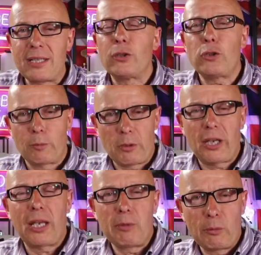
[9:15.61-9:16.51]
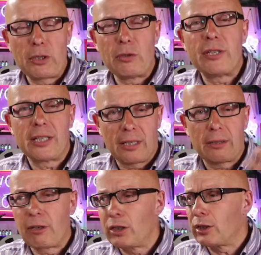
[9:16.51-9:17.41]
Good job you came in when you did.
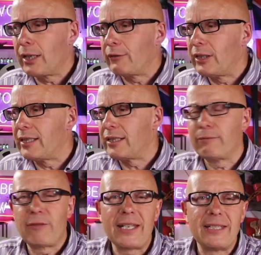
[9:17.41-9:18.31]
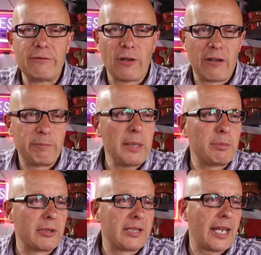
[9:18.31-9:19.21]
Otherwise, you'd have a list of 85
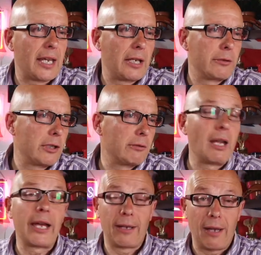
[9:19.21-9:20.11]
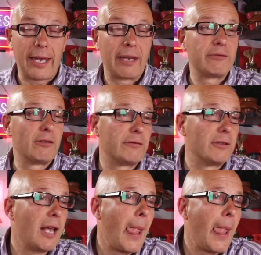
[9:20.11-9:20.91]
people to say hello to, like I have often.